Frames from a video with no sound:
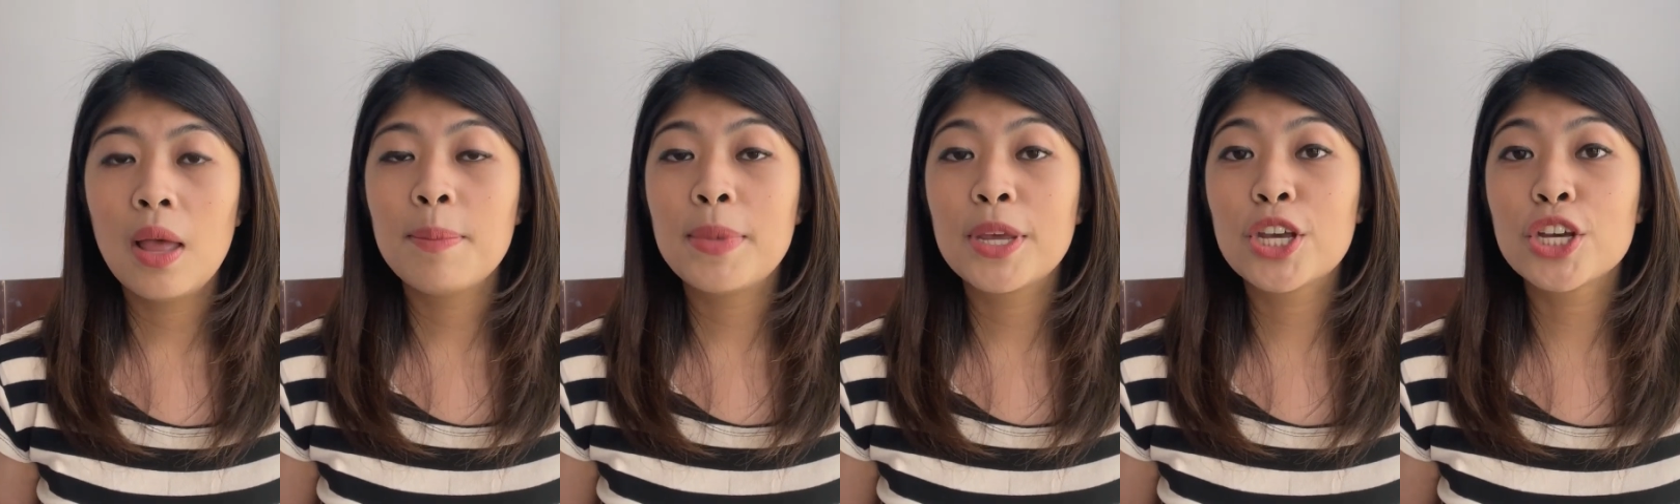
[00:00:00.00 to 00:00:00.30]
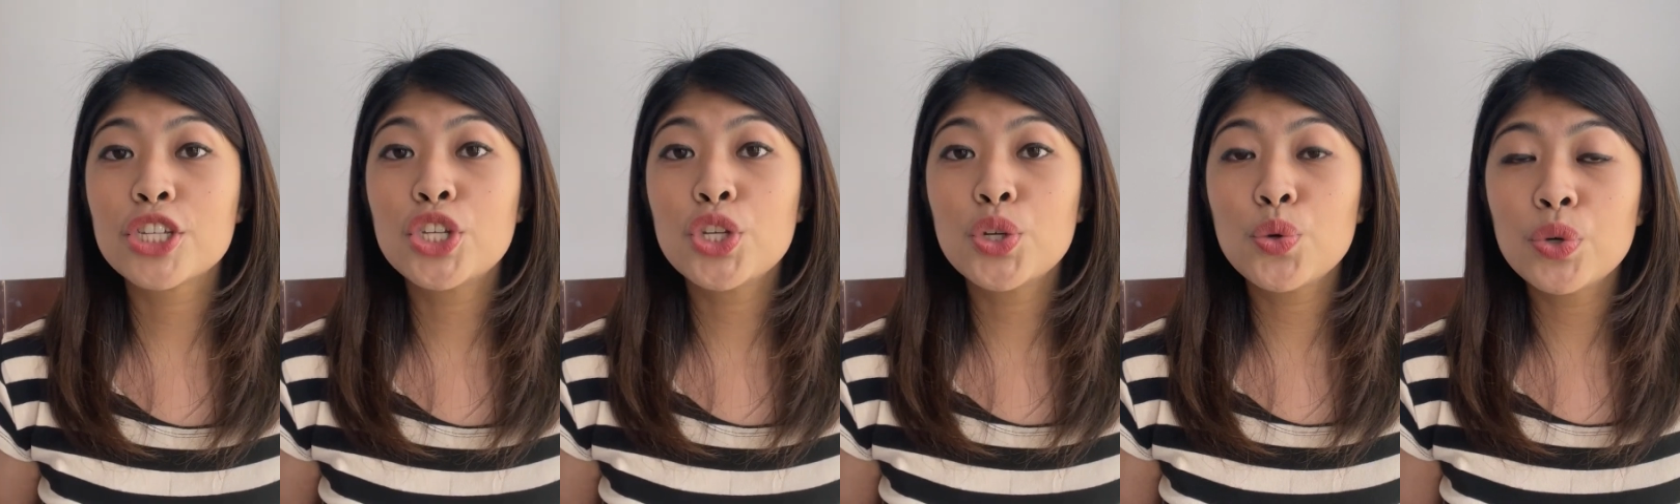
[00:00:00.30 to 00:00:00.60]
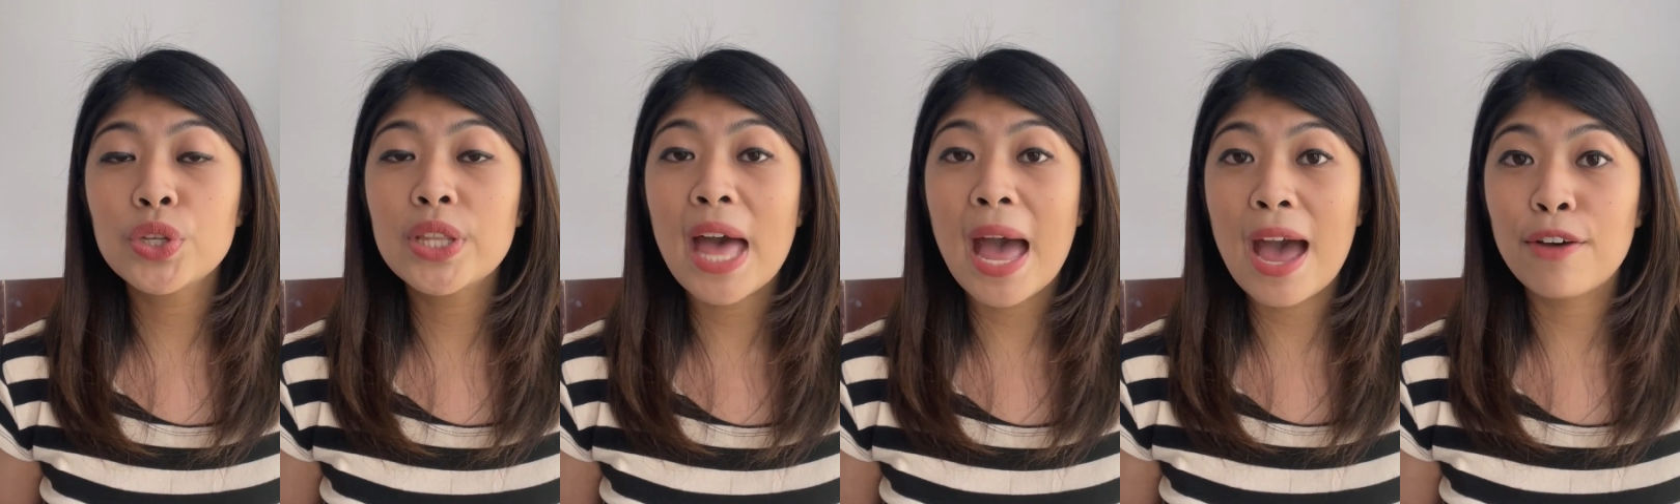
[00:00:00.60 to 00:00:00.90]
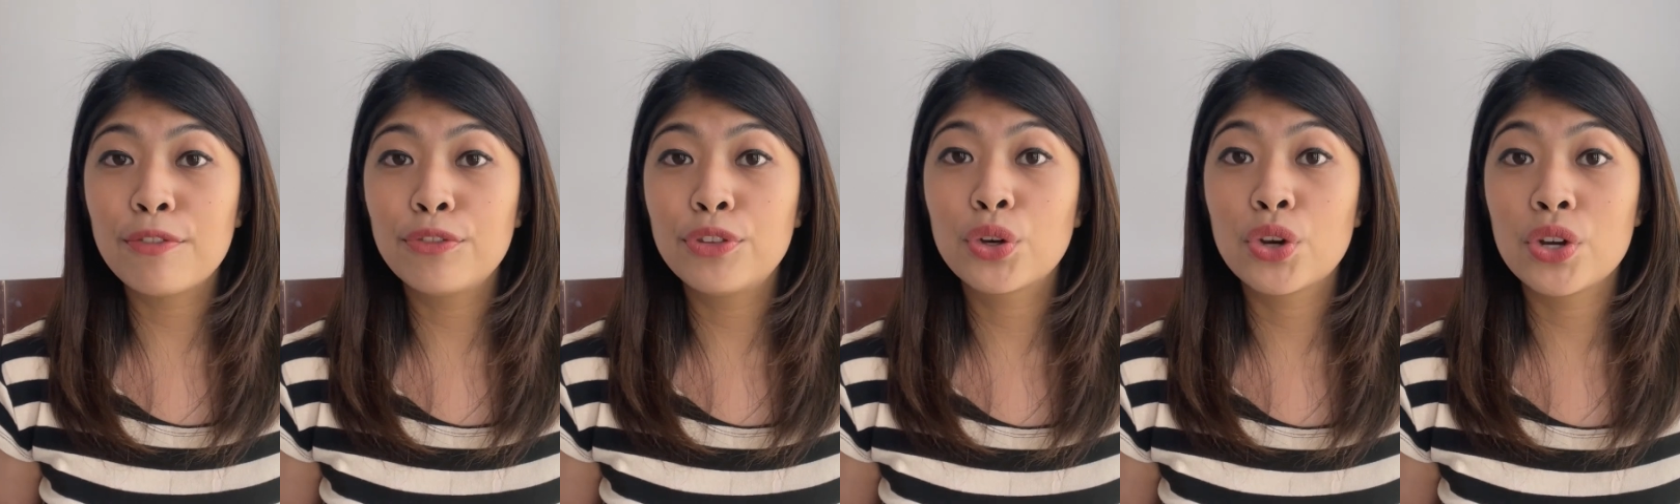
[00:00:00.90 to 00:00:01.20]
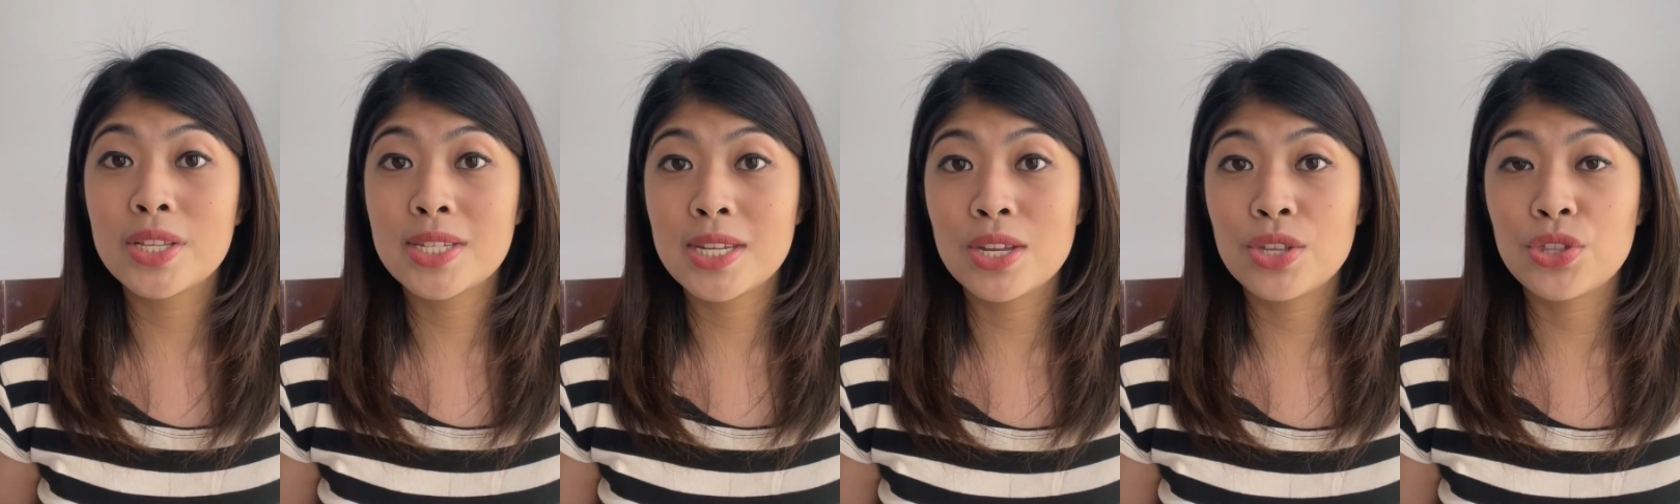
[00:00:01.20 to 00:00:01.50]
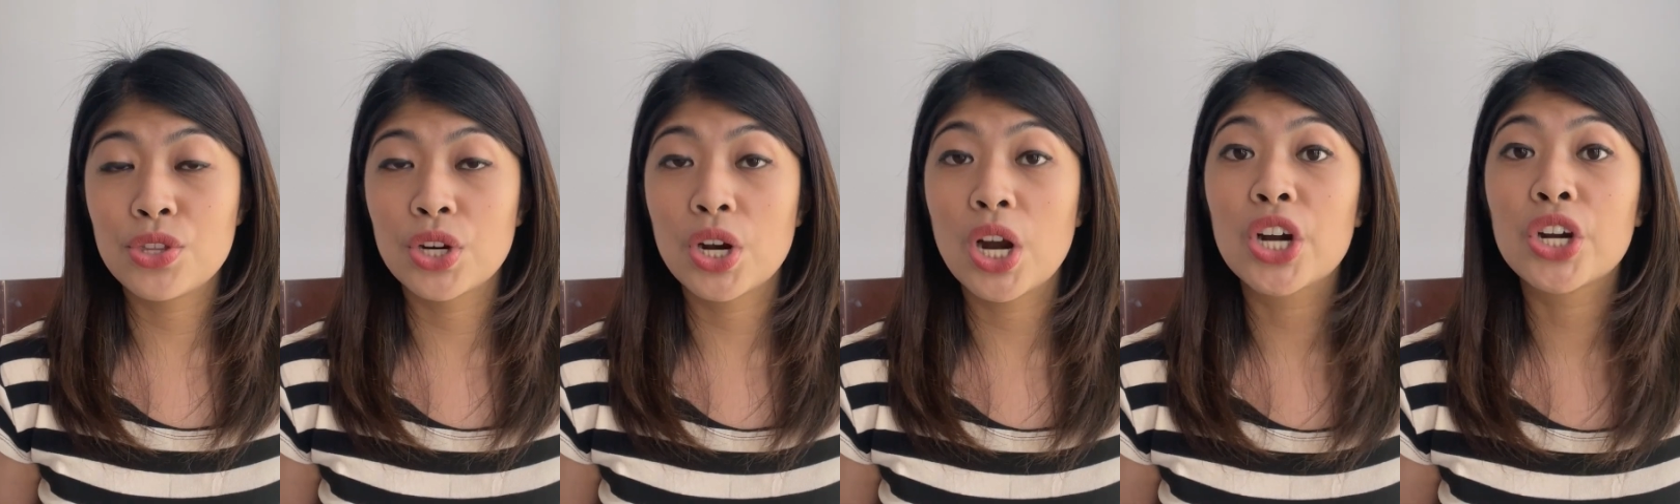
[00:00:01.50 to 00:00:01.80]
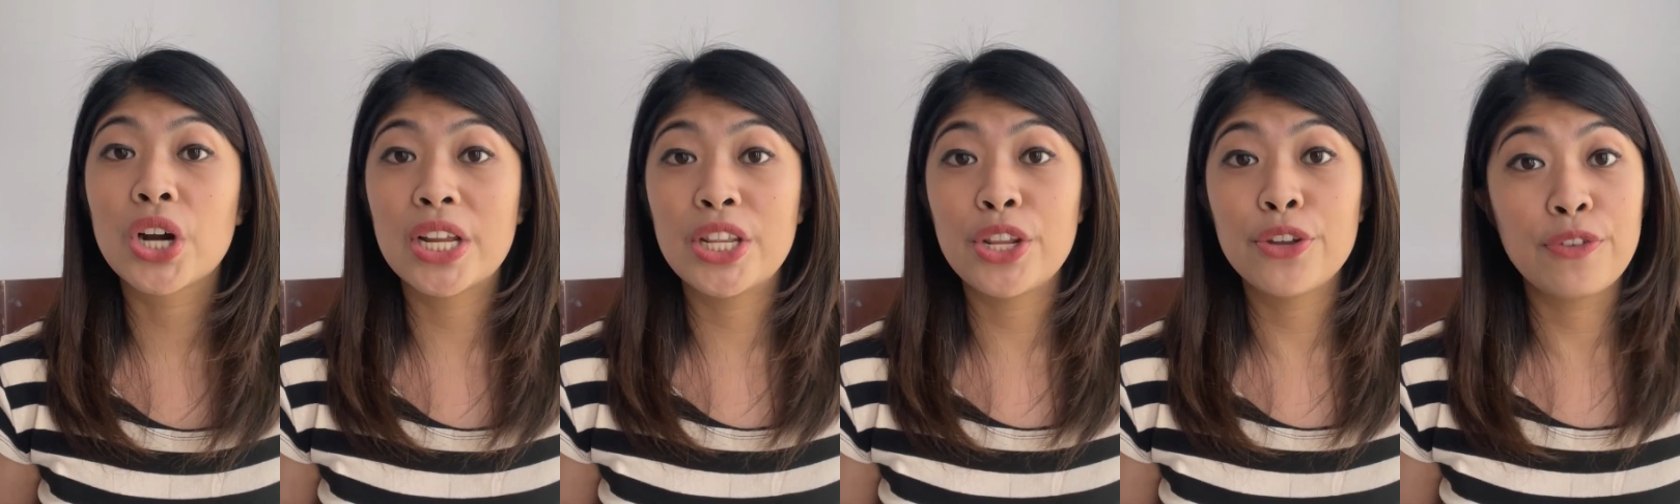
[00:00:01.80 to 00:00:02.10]
because you would have to consider
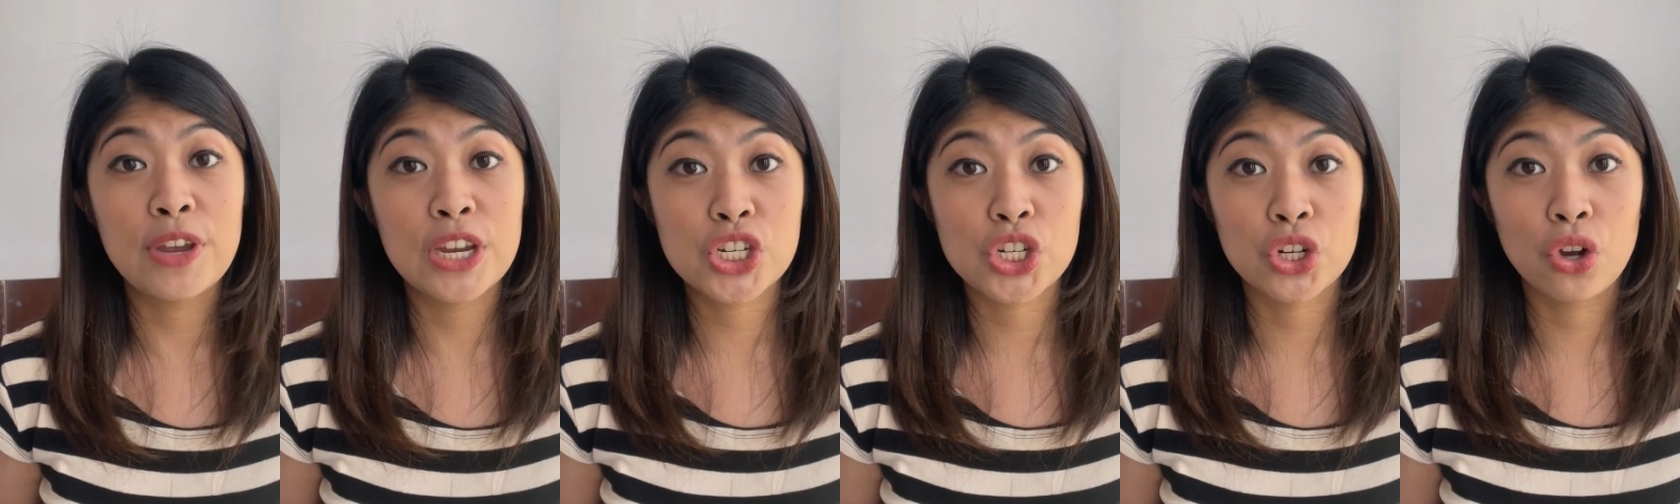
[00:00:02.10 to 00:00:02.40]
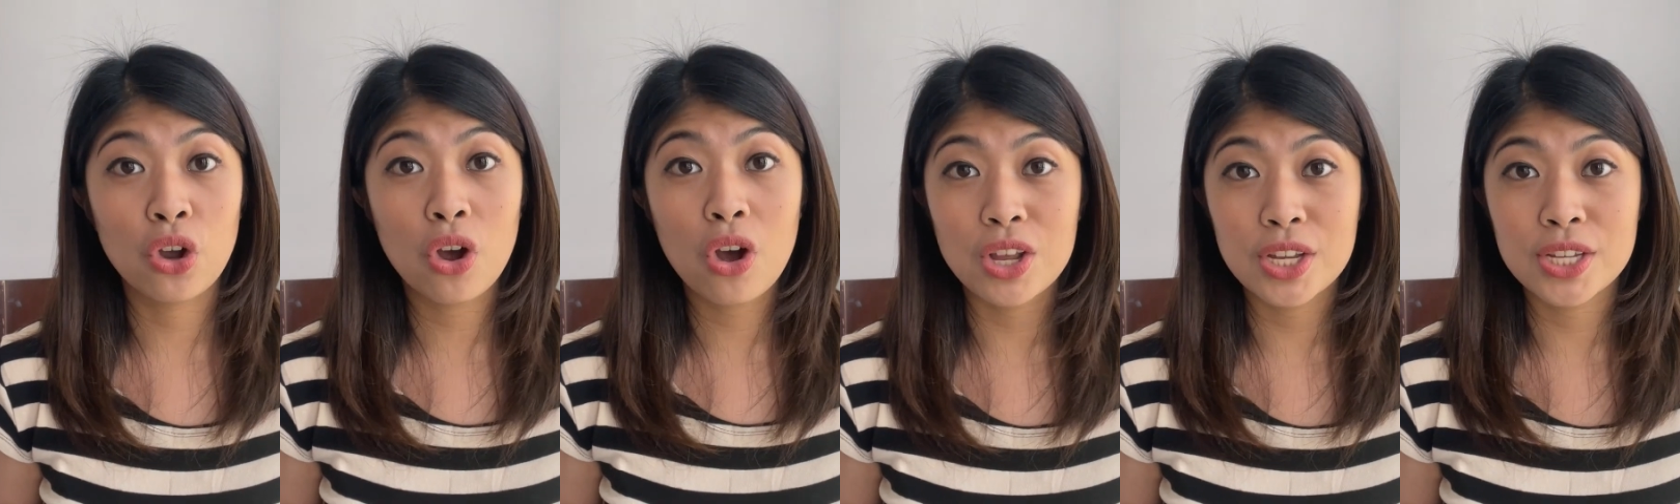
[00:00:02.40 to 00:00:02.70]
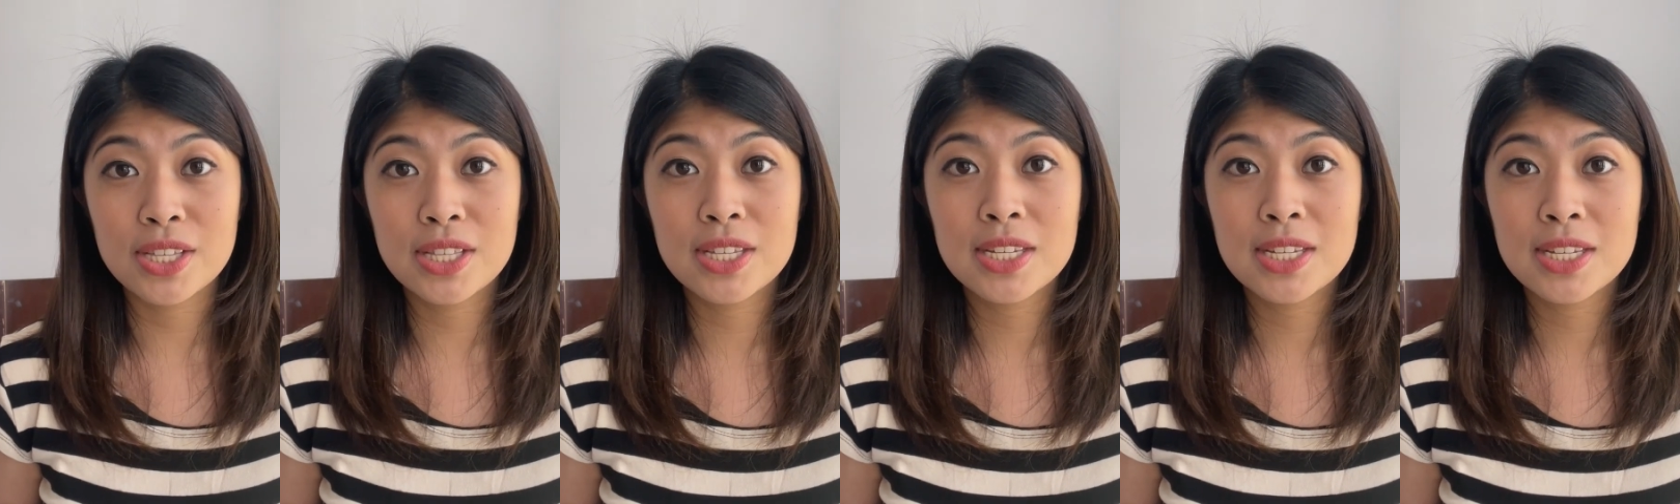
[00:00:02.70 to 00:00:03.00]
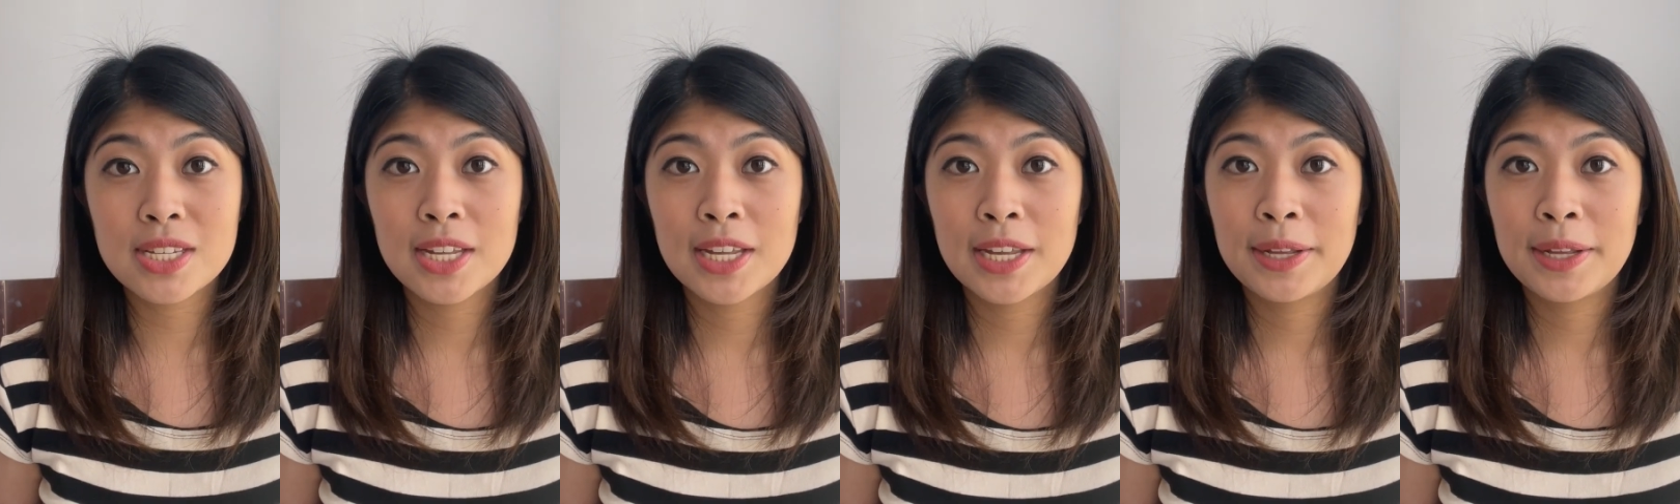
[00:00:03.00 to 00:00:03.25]
renovation costs.